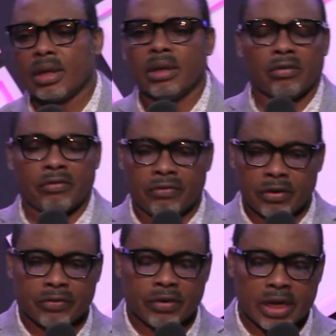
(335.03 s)
Your
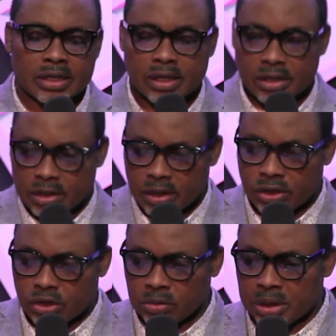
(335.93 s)
faithfulness is going
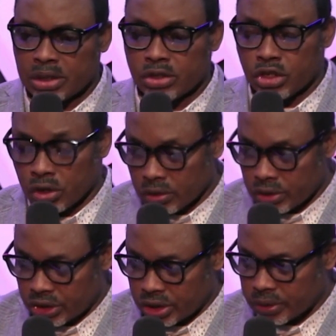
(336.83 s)
to be
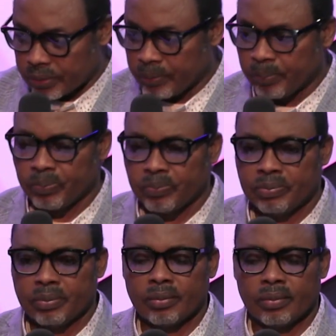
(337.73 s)
judged.
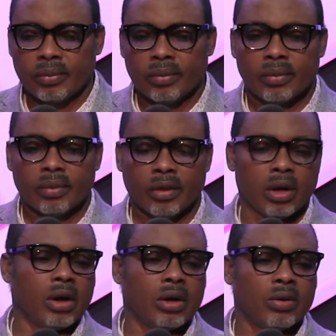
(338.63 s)

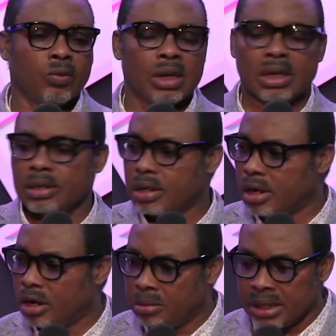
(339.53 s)
God will
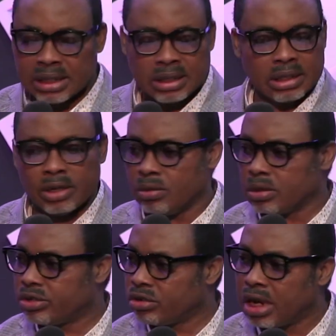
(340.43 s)
come in, He will
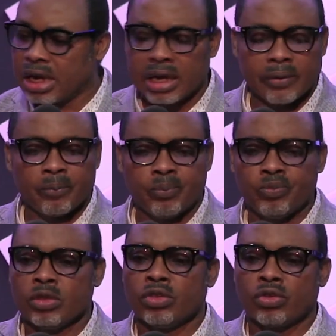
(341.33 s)
try.
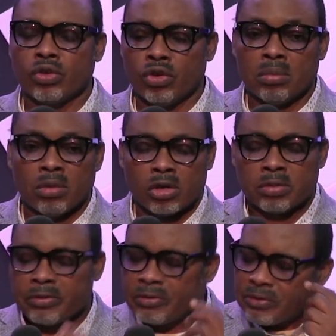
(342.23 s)
So you must be
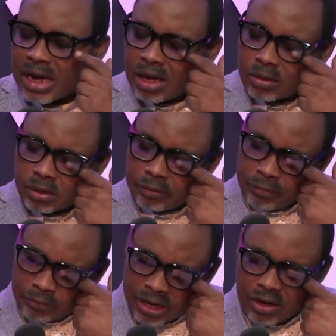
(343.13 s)
found,
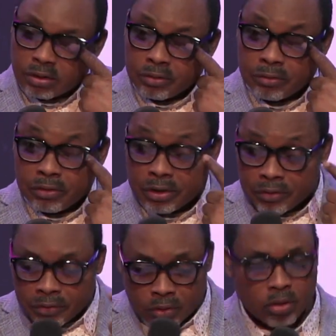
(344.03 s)
found
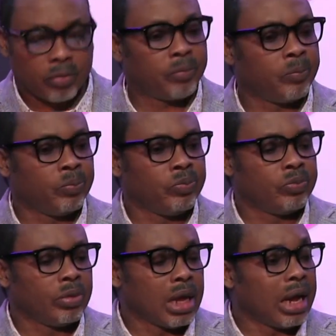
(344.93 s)
faithful.
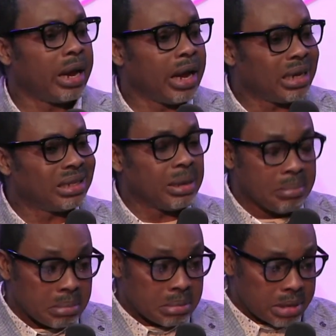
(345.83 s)
And that is a
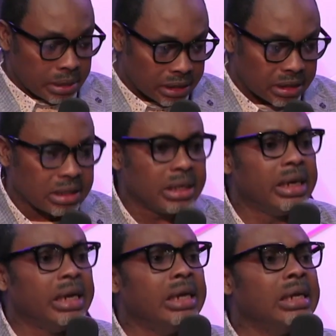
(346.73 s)
must
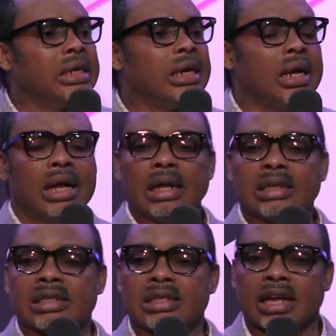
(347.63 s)
in
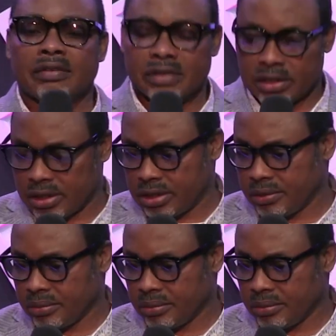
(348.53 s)
service.